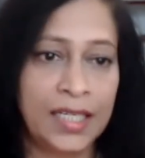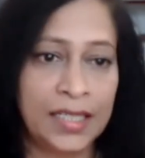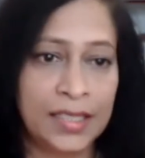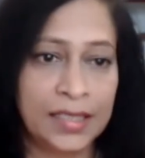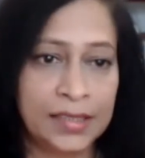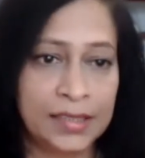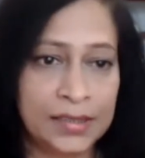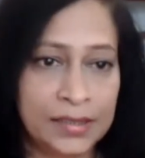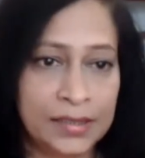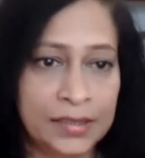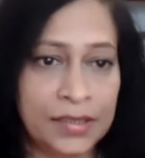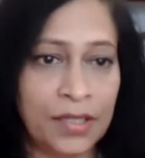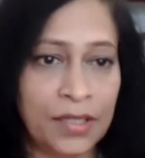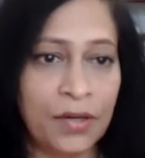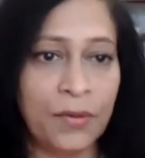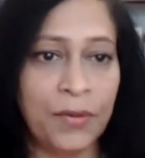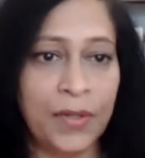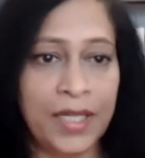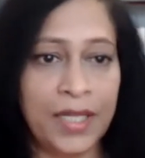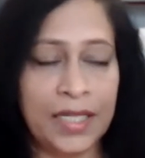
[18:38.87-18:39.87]

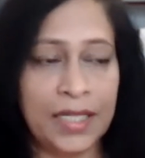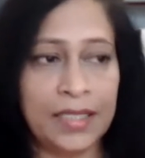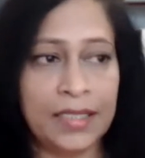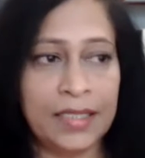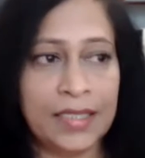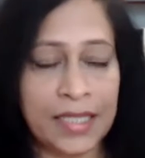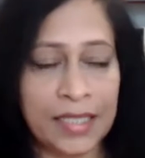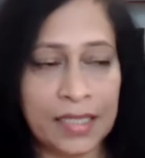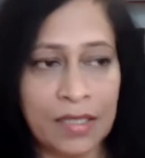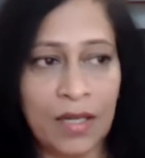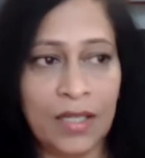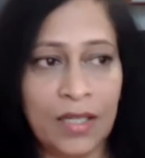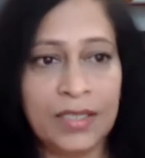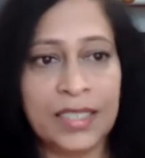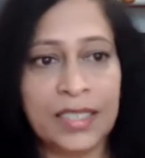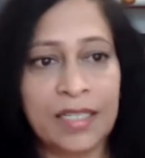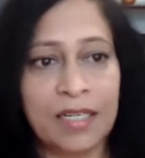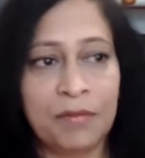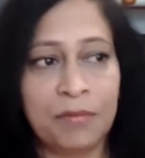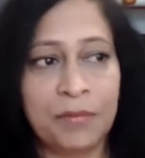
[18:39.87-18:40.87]
So in a
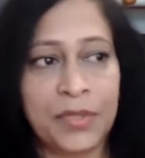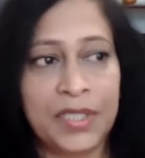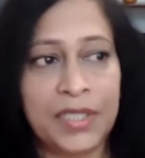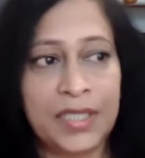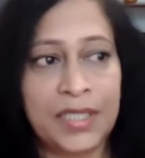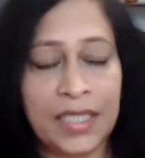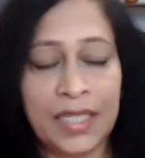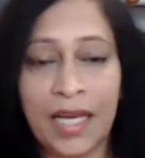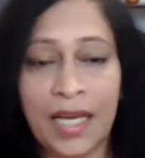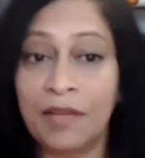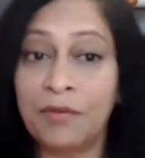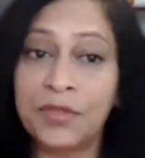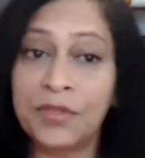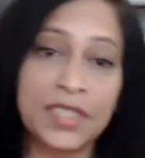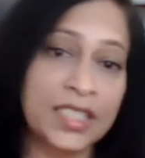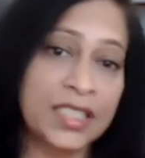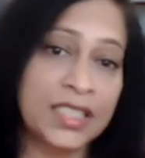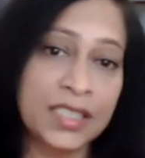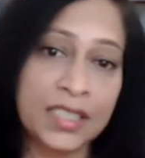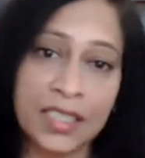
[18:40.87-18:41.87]
technology company, then I
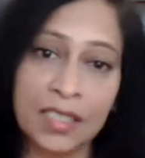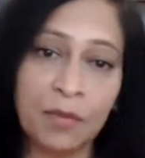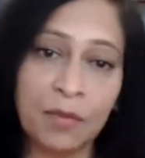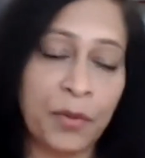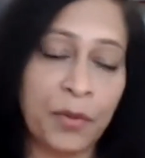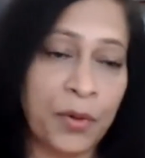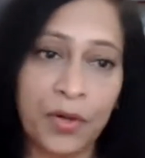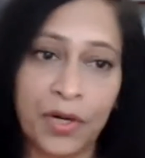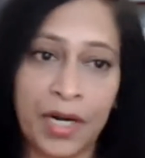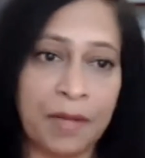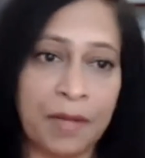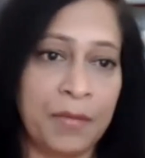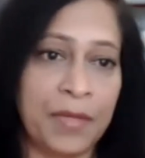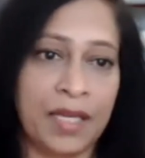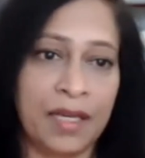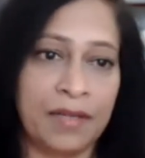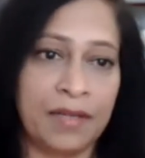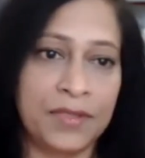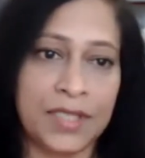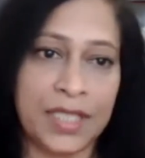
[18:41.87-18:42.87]
was in still
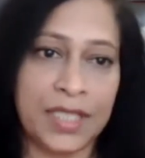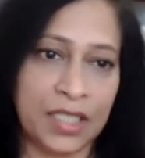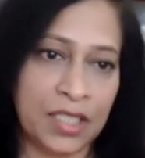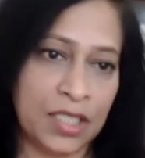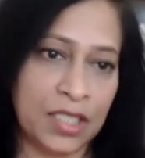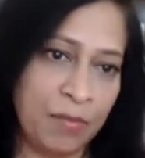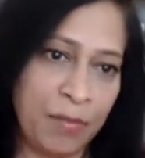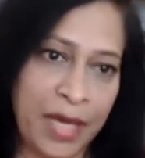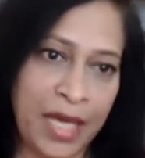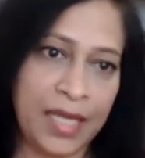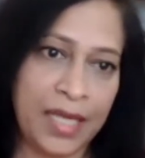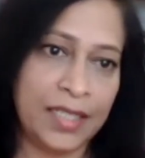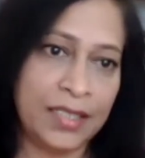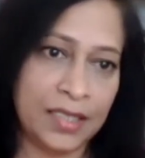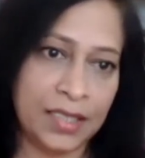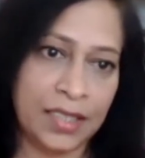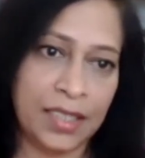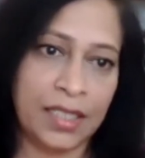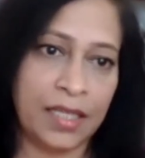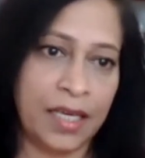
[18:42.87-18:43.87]
programming. I was actually
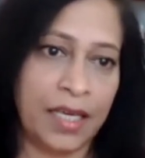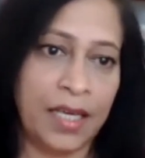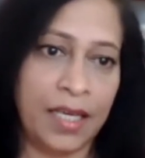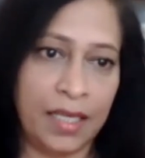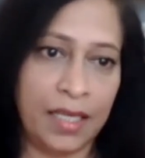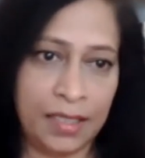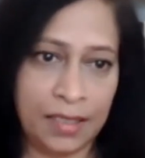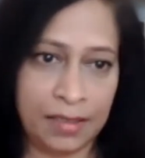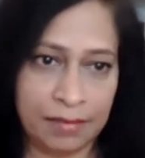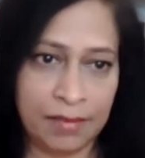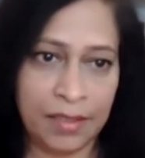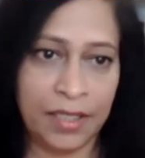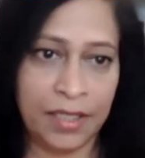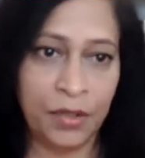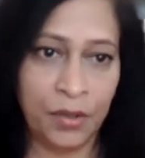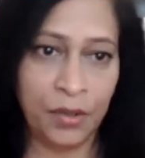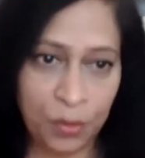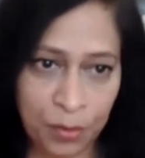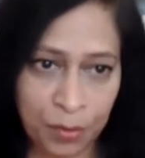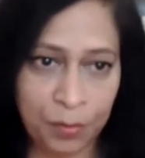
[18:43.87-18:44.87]
managing a
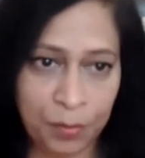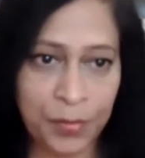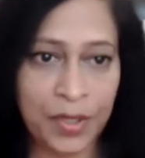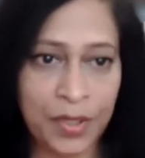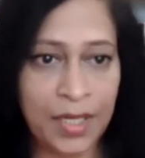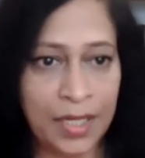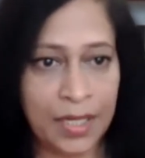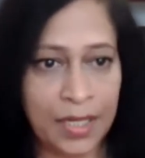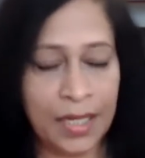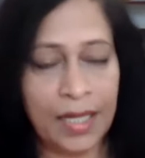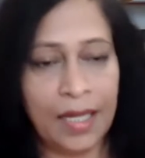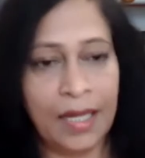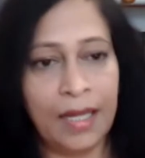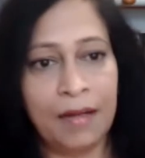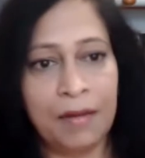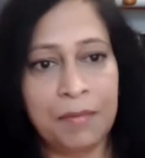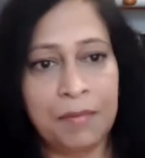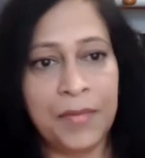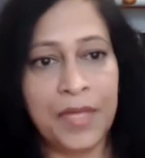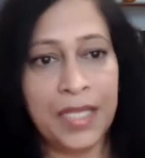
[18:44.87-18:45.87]
group
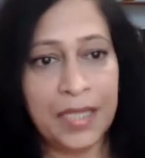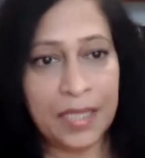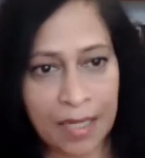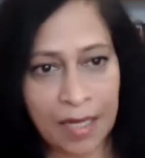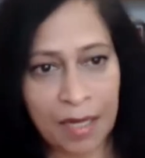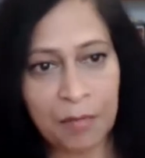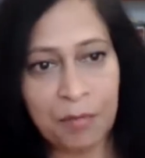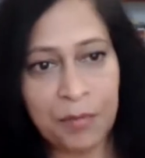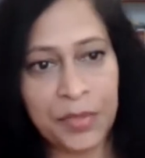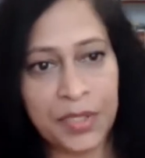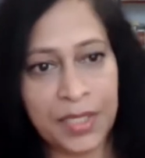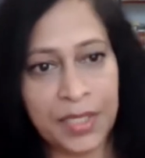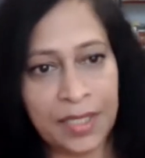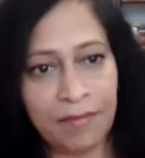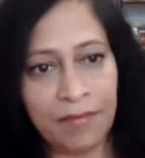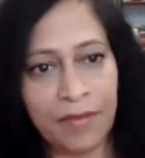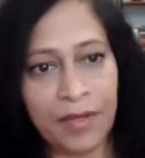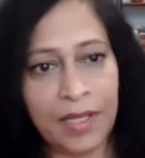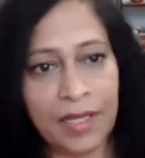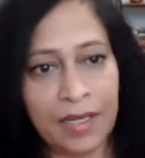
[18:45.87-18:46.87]
in the
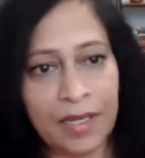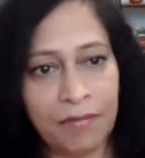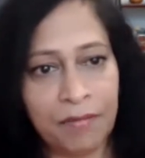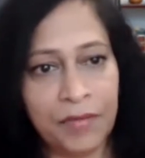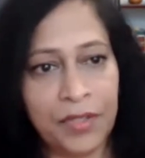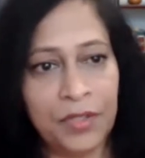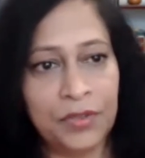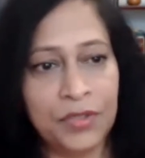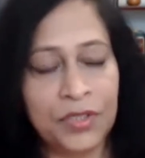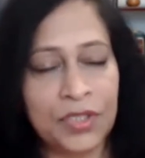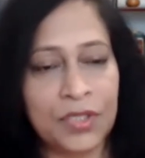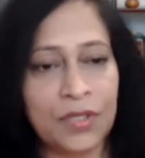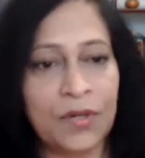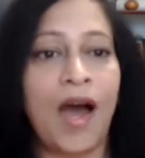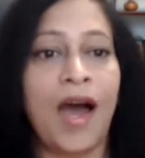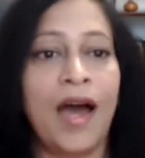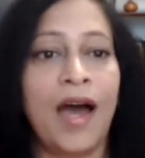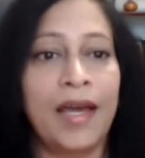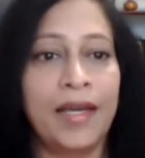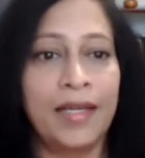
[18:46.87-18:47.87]
company where we used to
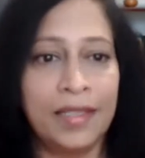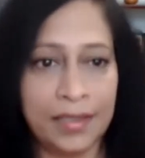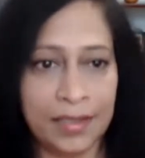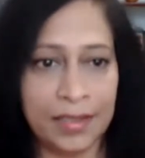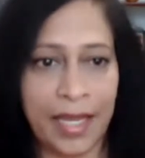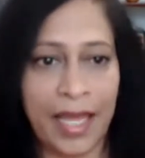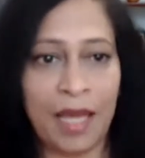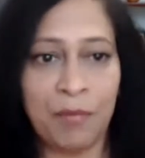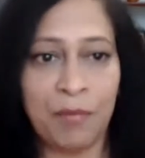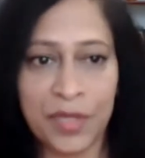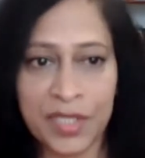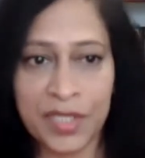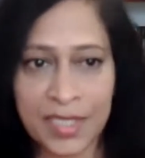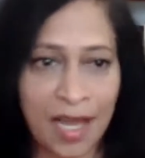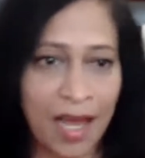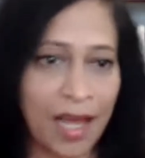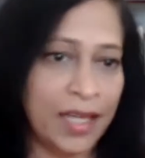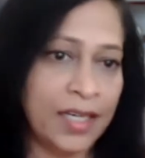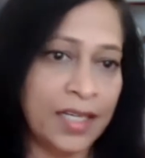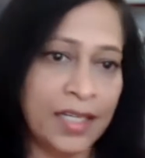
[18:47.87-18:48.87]
hire campus
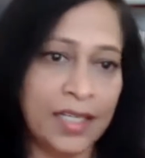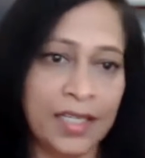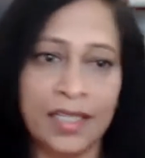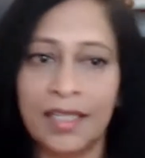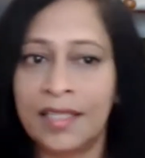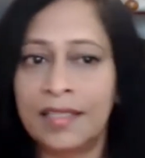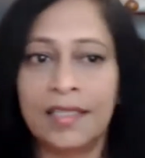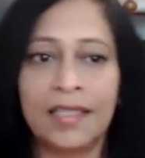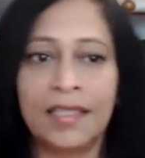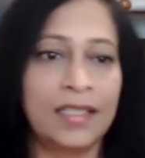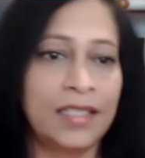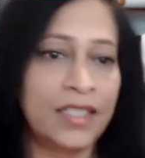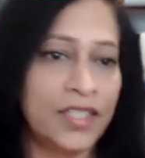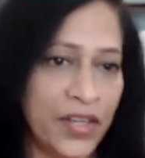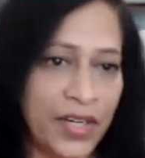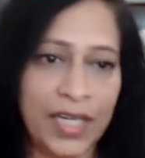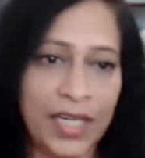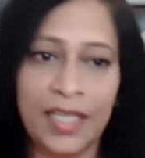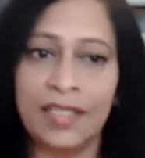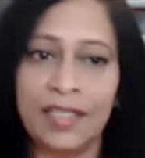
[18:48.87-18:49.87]
hiring and then
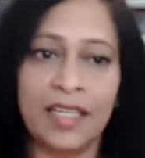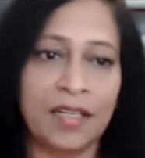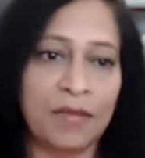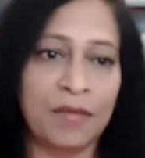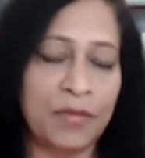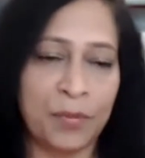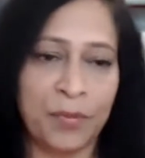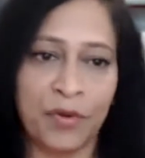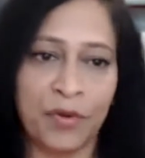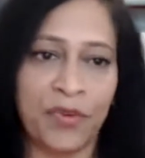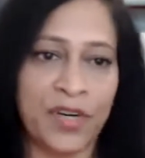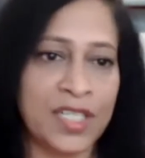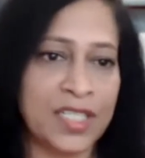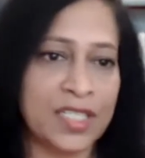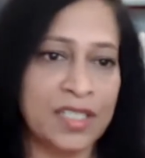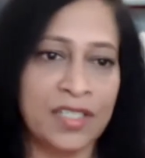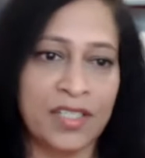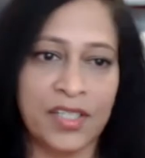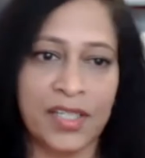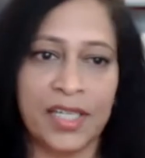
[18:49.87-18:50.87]
training them, the
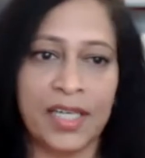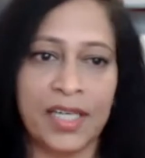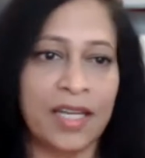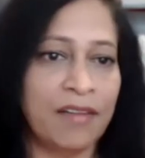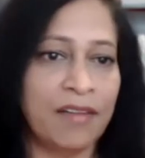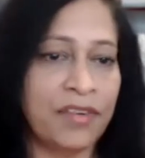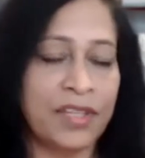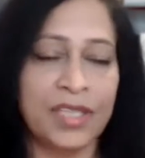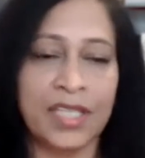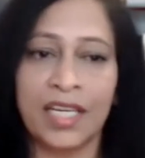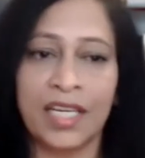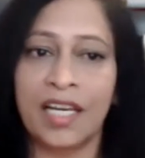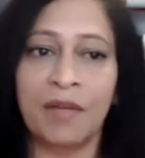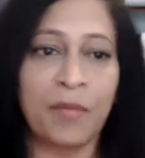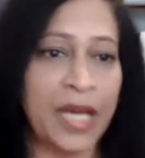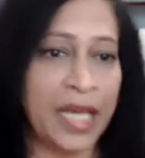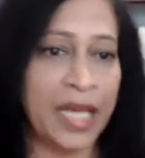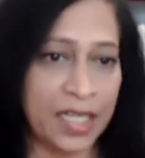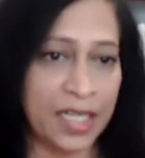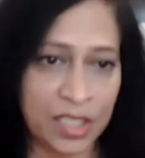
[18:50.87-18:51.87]
professional training, everything I
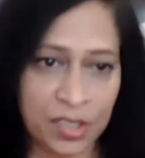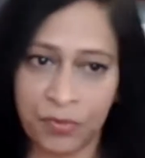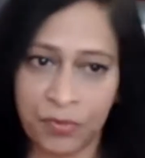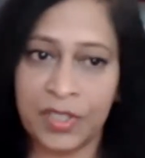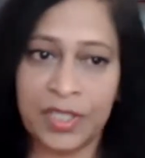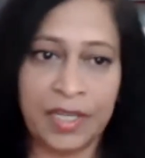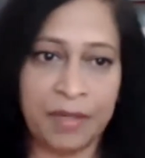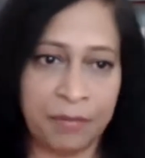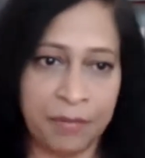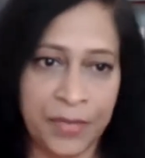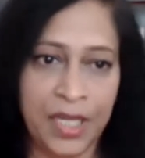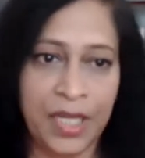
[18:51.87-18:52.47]
managed for them.